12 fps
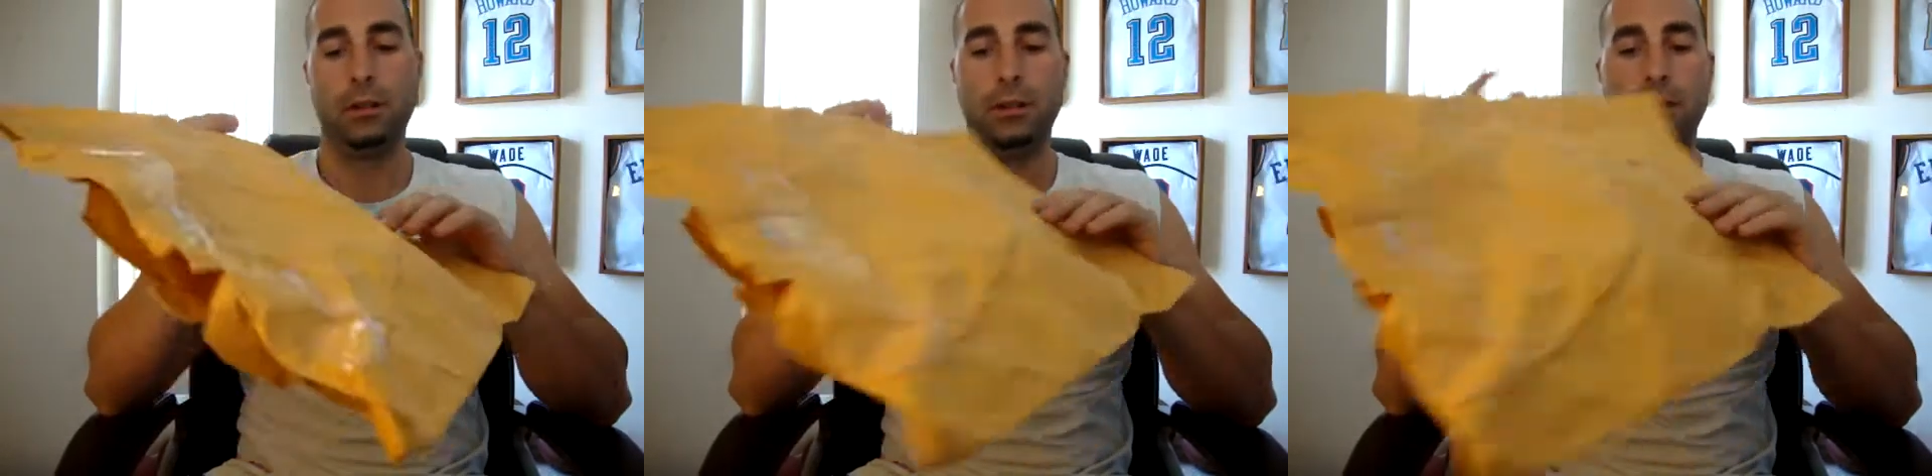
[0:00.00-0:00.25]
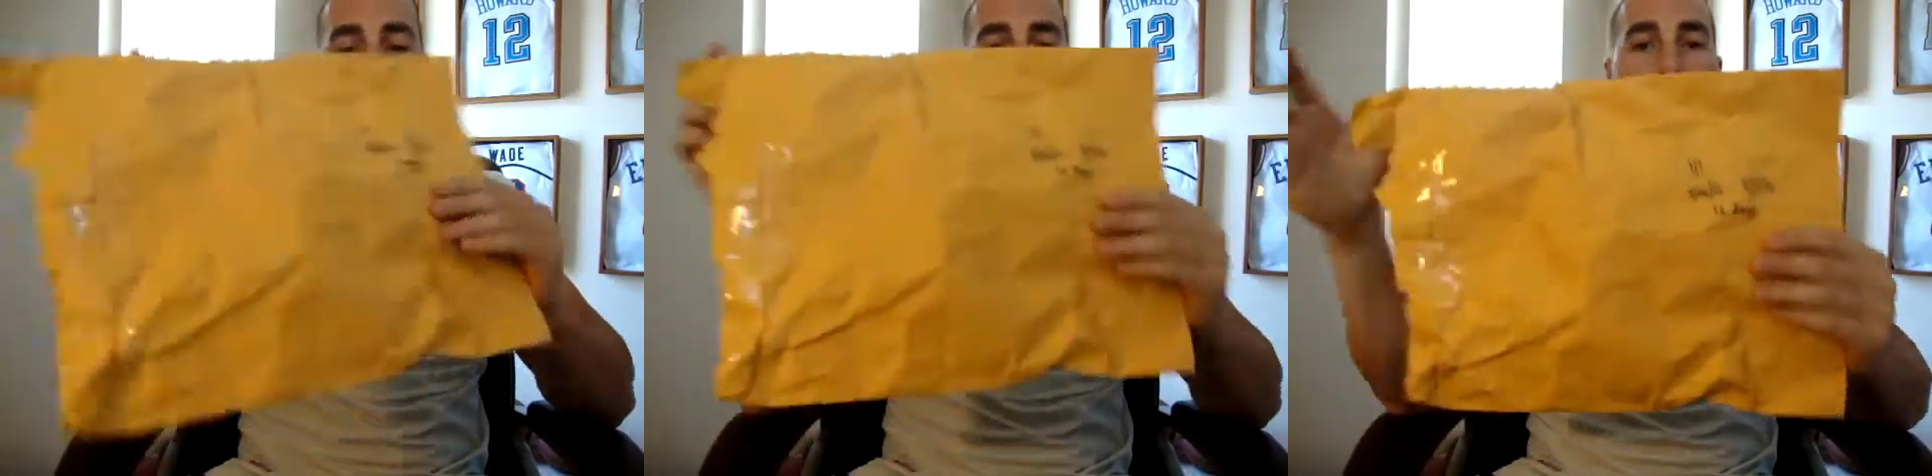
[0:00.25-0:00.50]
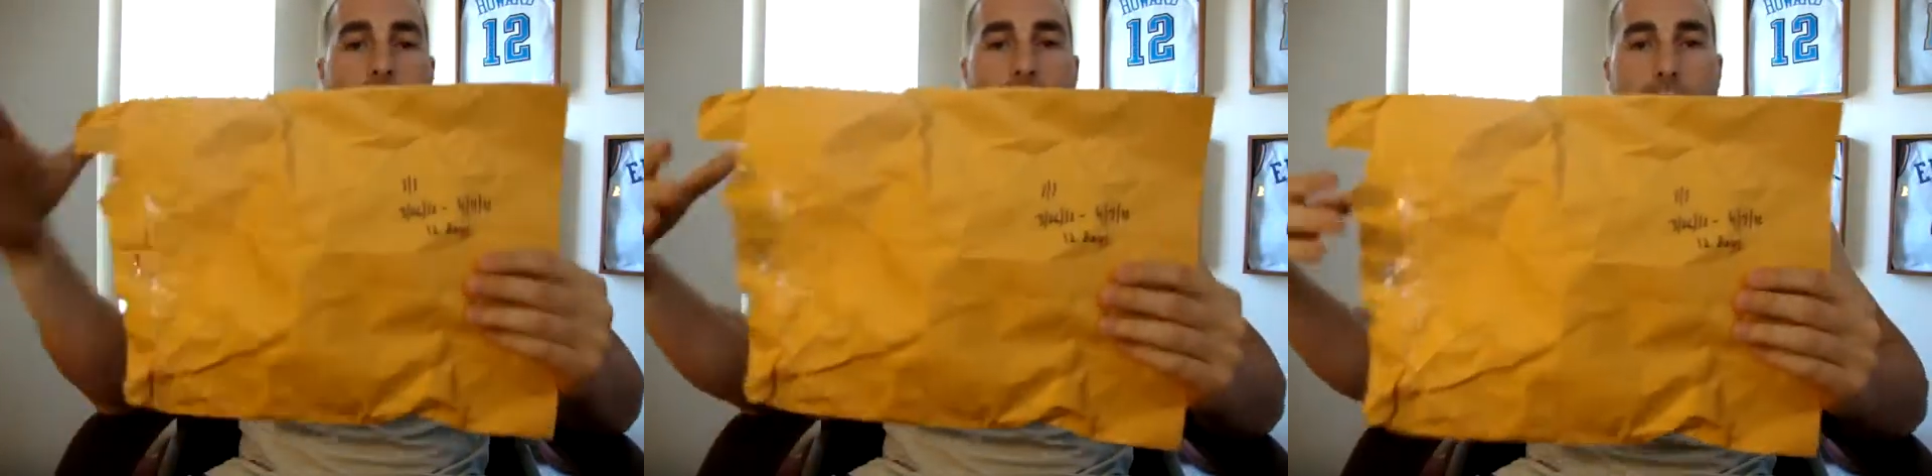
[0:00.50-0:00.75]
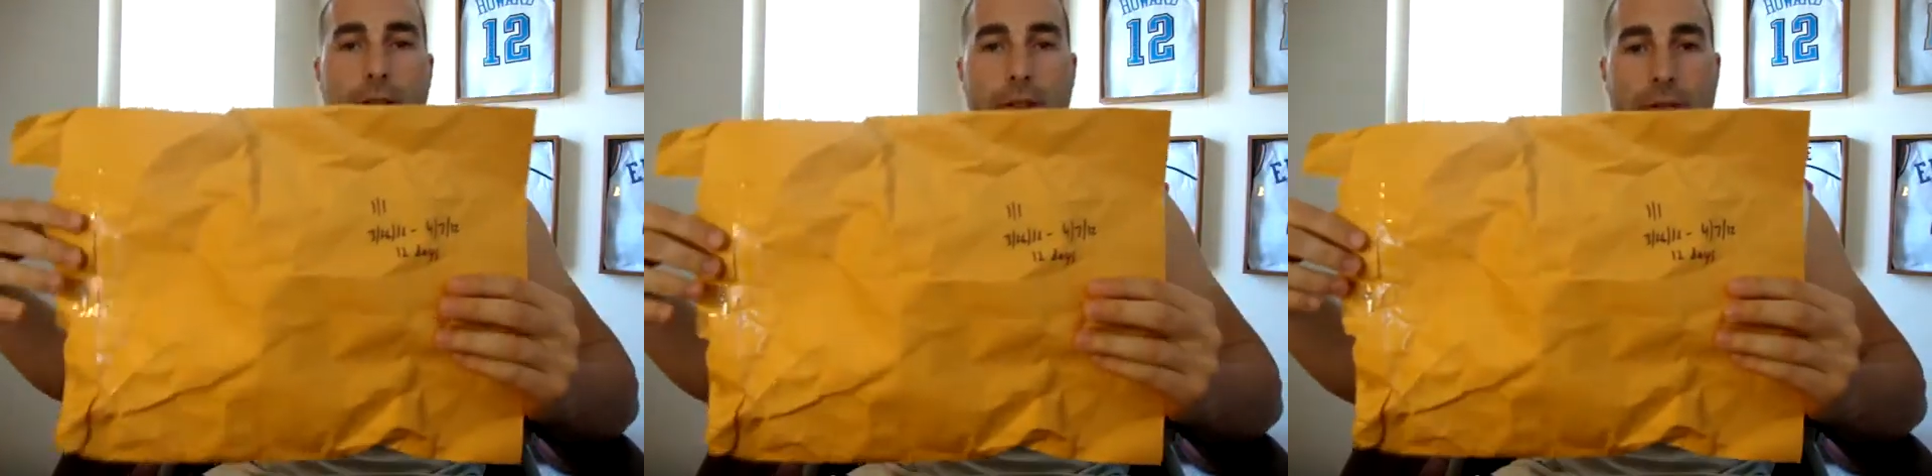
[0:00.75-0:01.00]
Coming
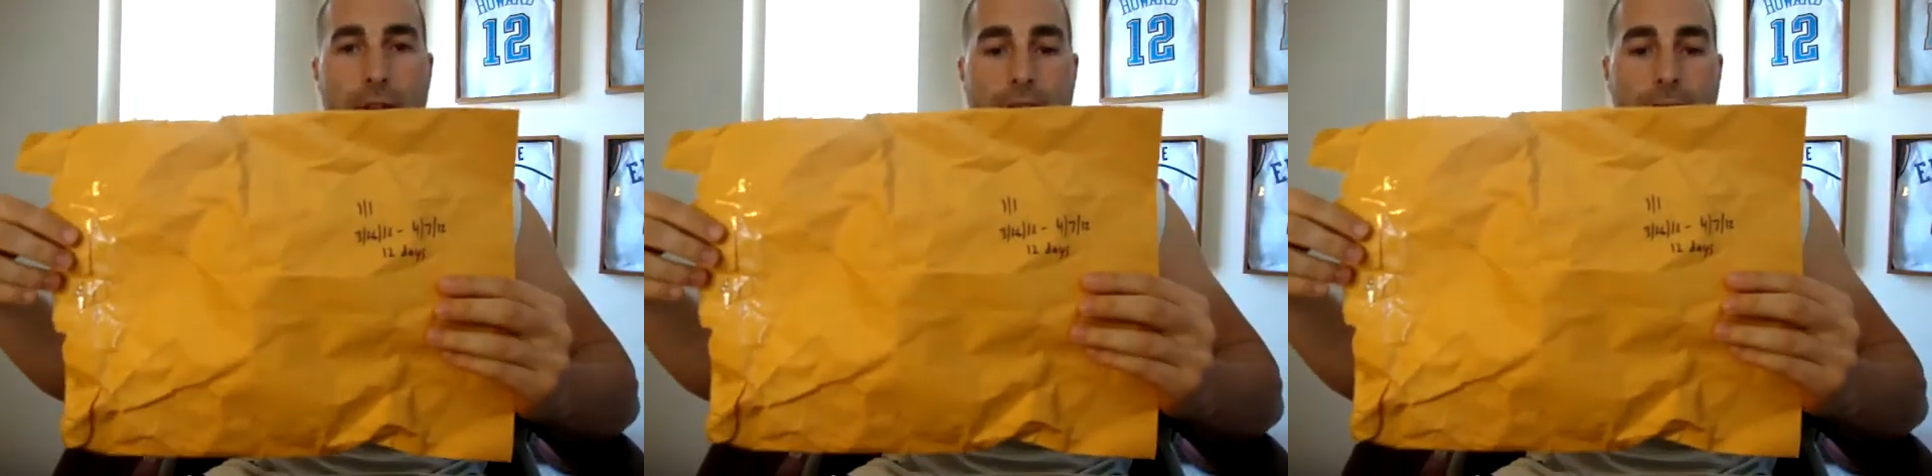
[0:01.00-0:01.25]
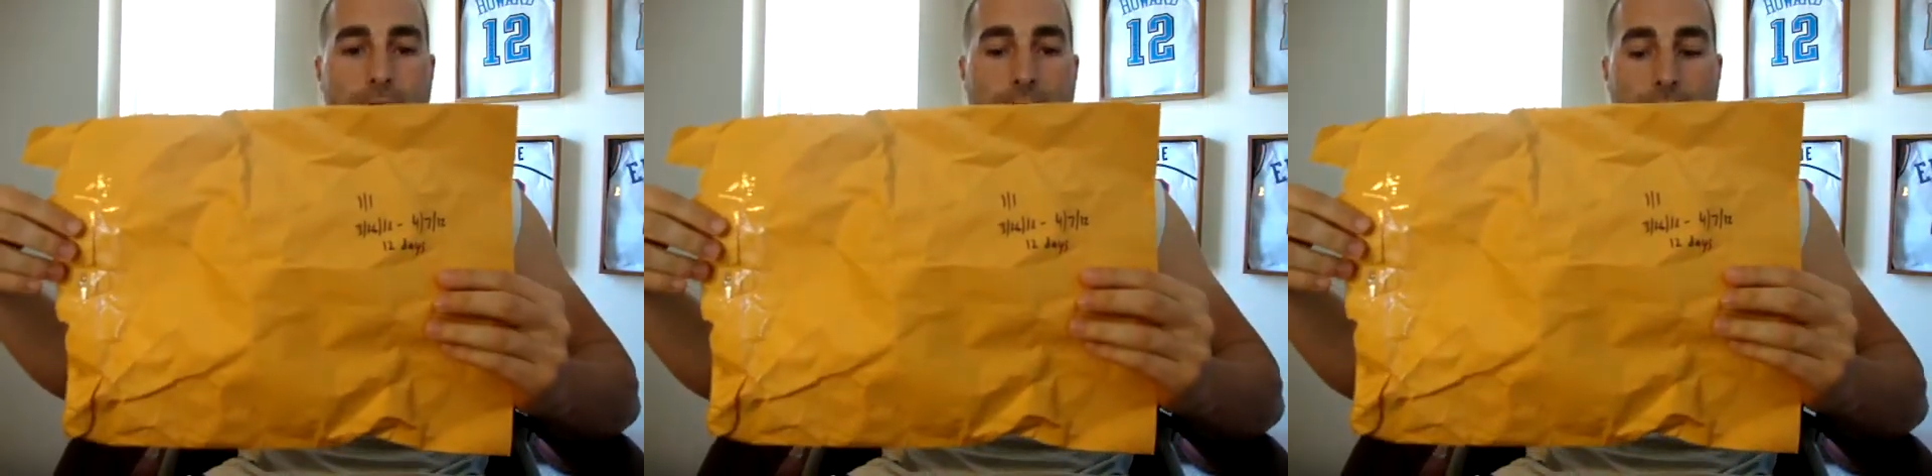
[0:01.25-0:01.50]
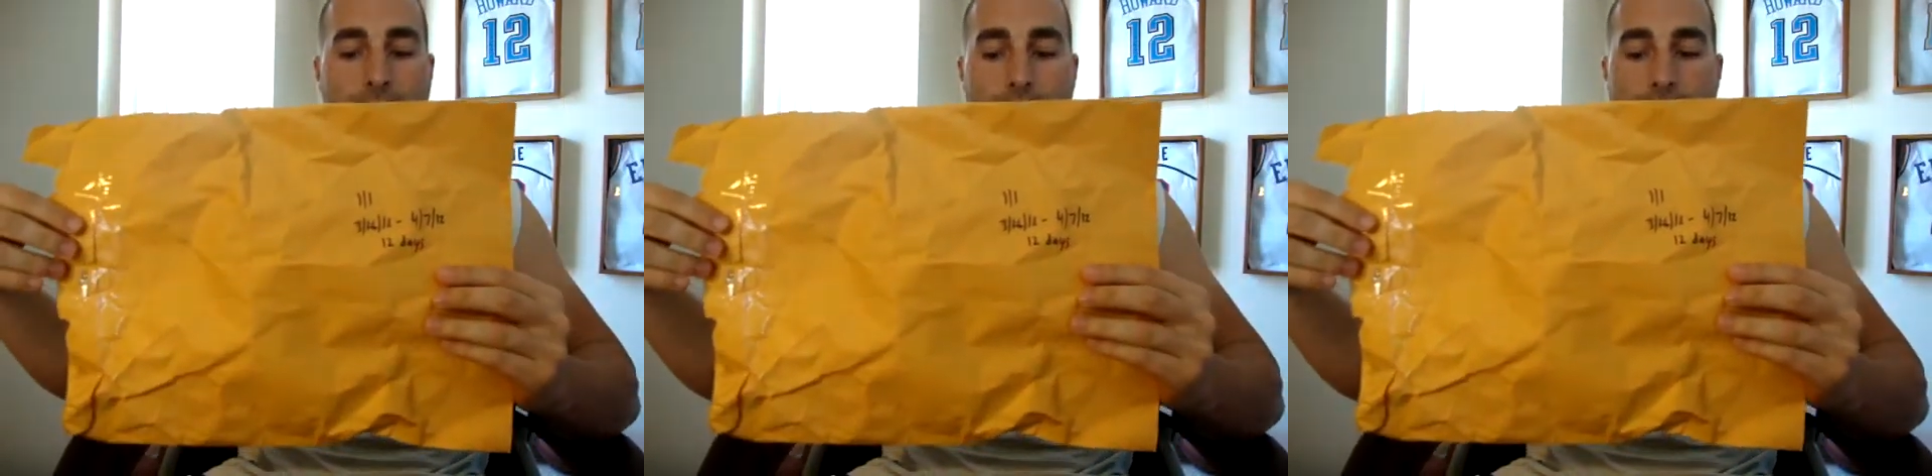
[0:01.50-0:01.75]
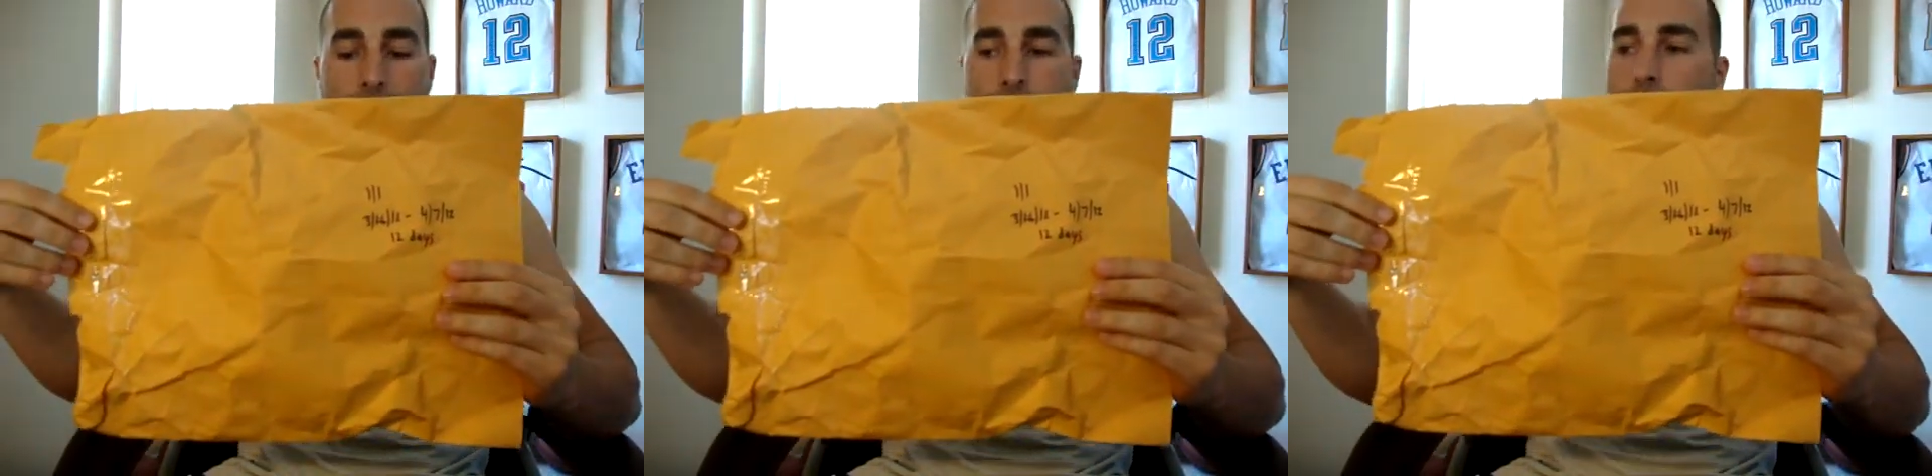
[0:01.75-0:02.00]
back in 12
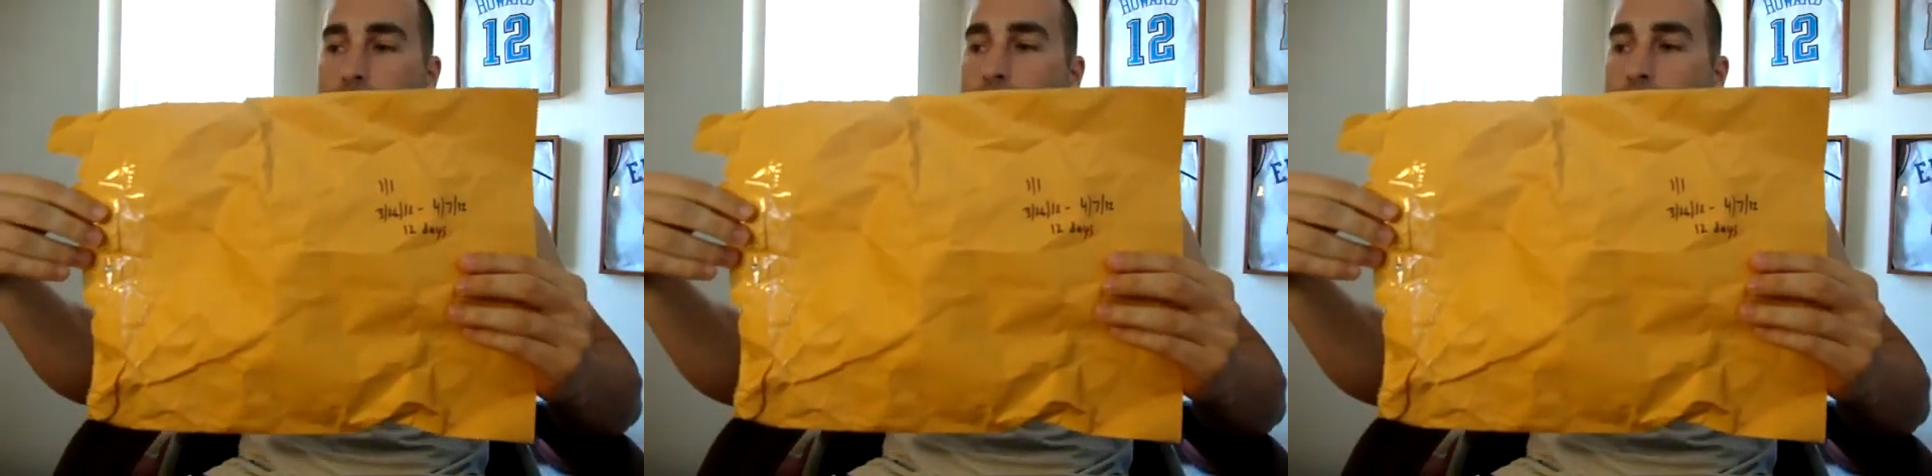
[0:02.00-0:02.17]
days.